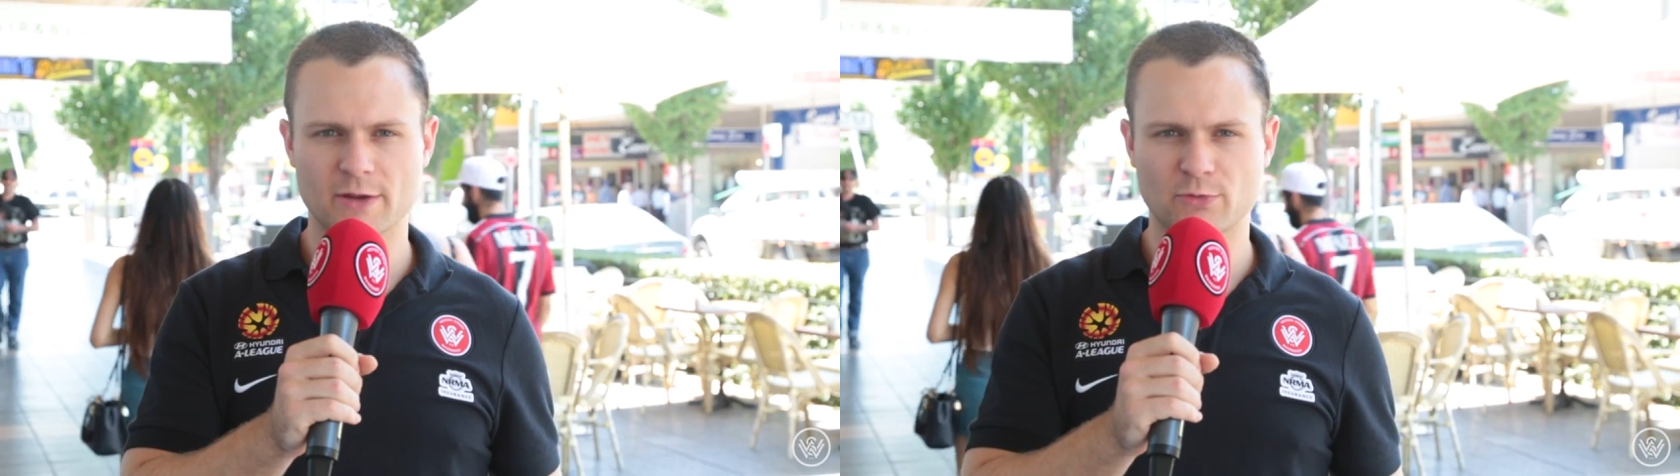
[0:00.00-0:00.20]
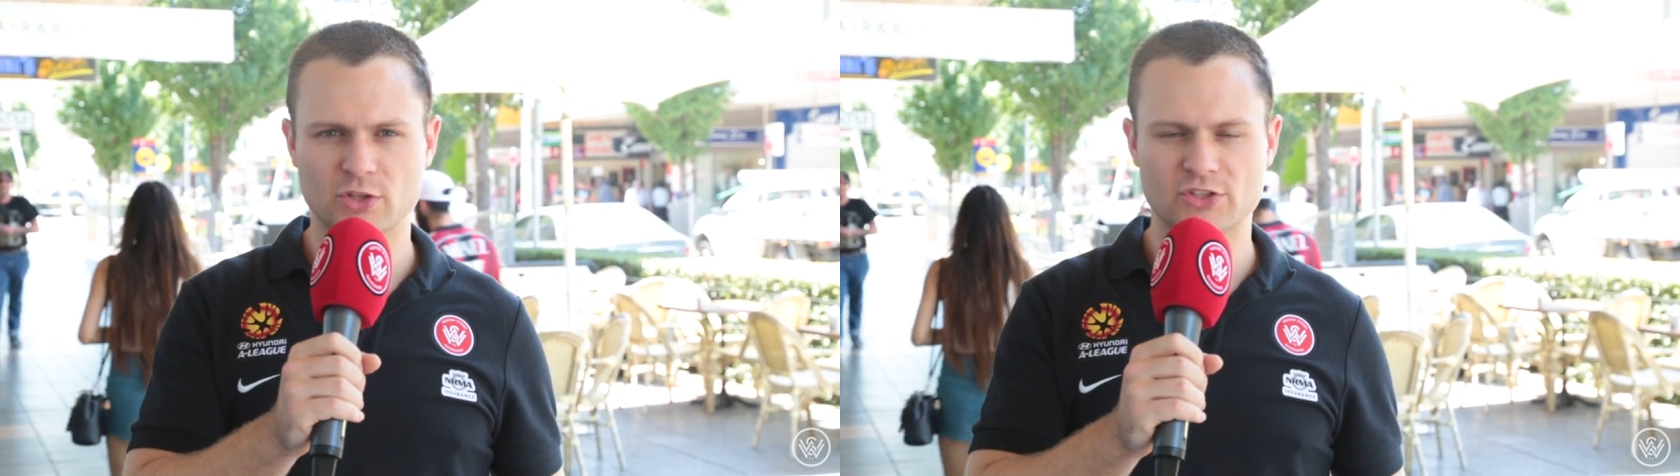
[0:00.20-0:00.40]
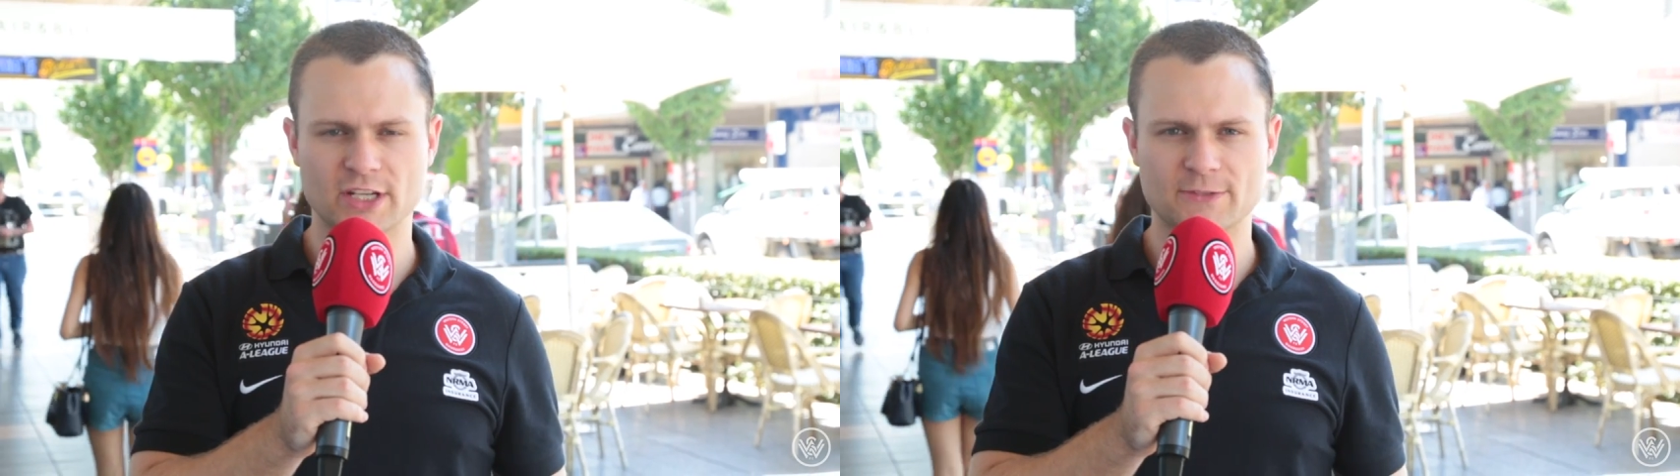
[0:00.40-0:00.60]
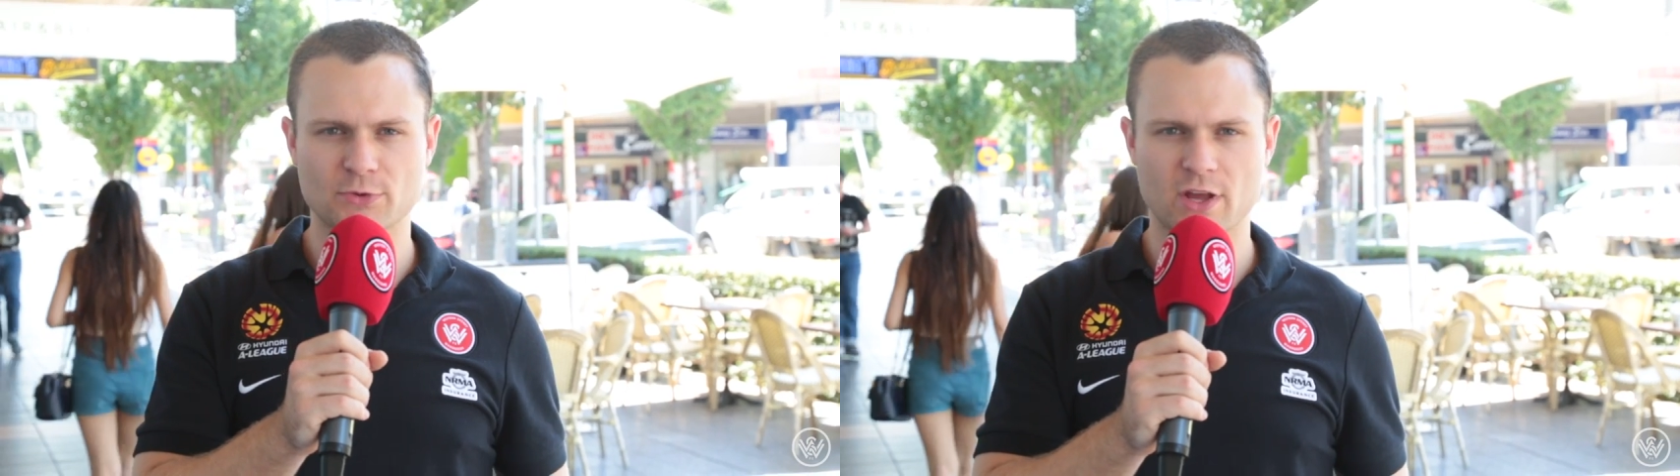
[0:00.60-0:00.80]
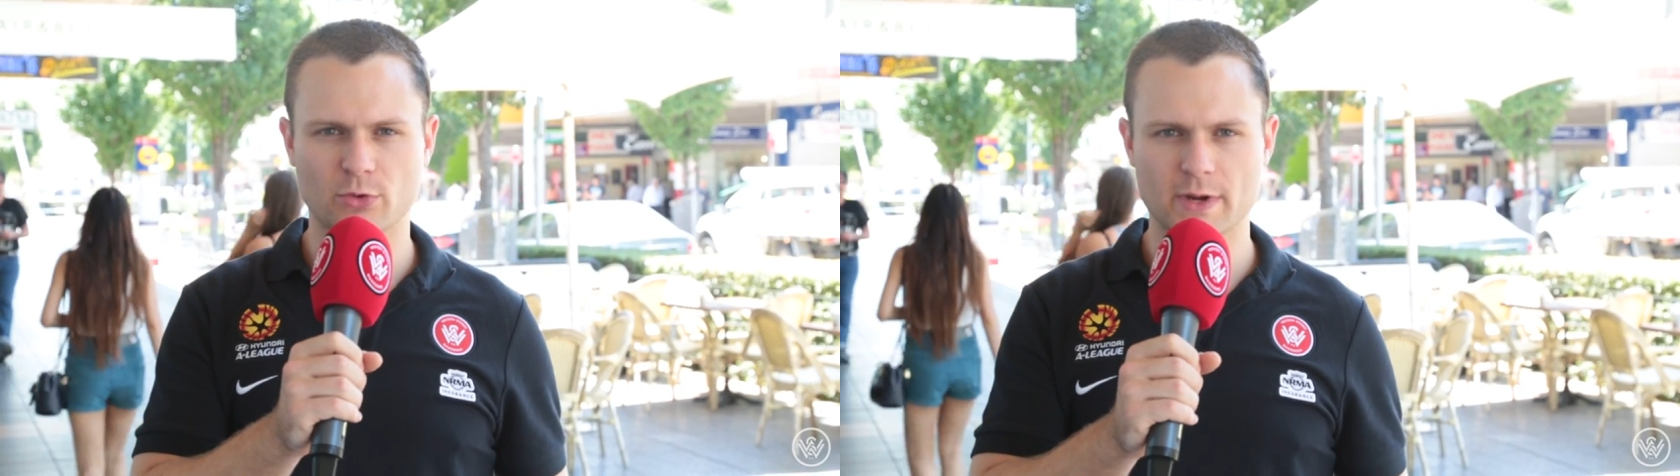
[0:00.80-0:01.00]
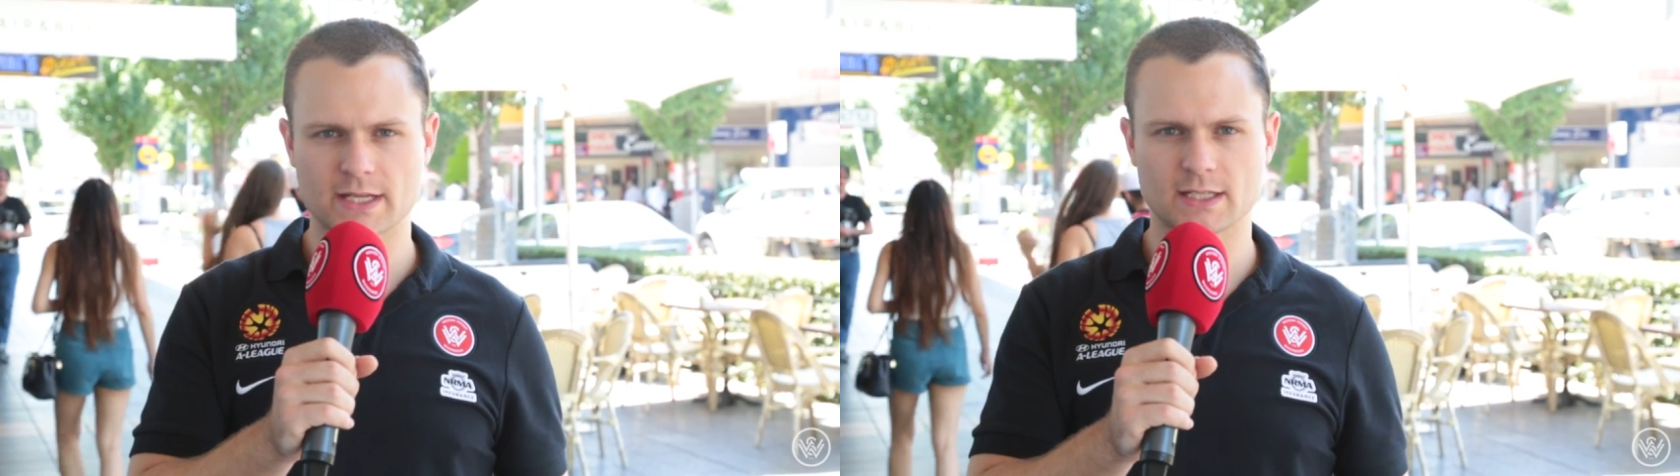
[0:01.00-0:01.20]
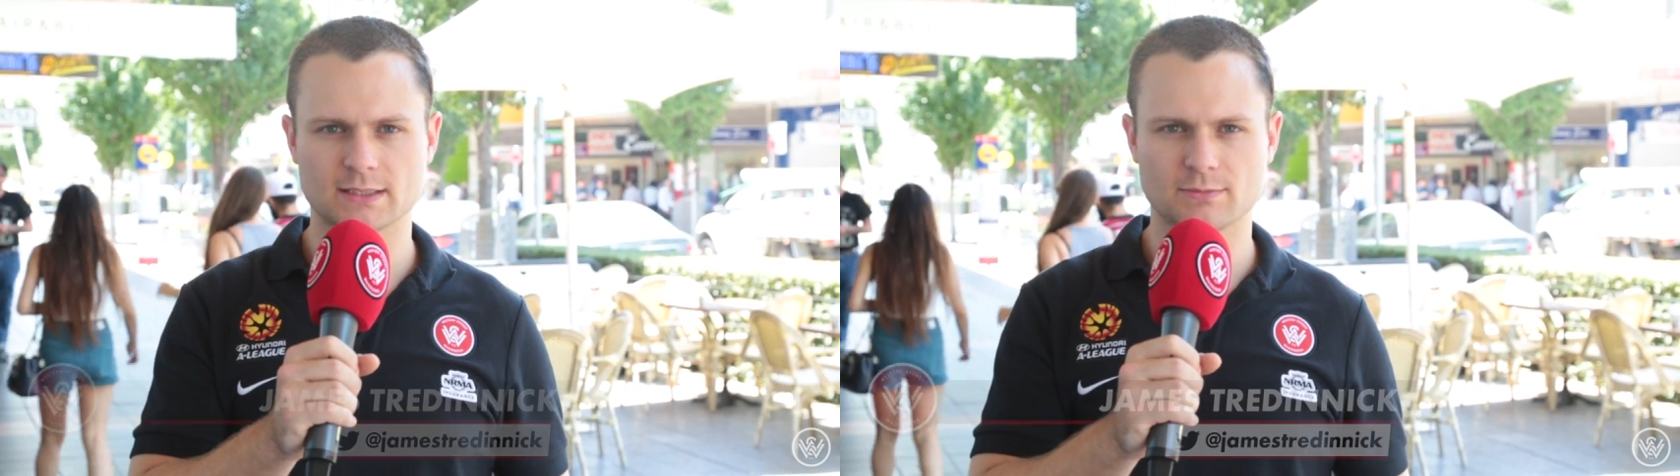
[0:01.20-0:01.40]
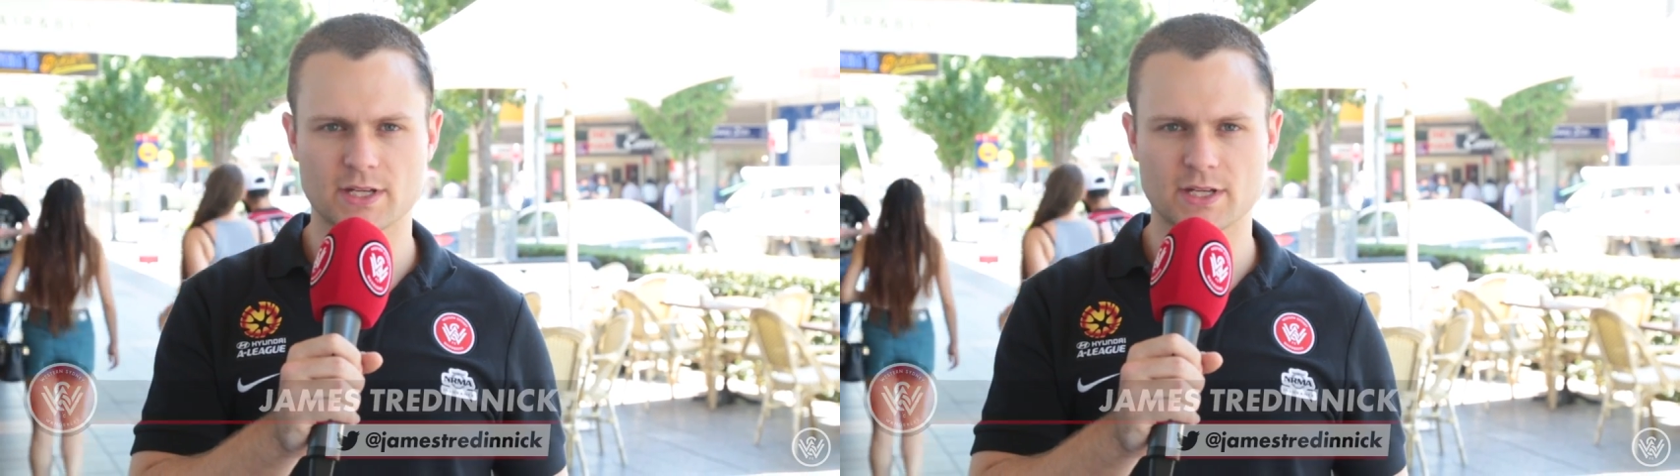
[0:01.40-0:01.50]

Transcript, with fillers: Bay 46 for another week.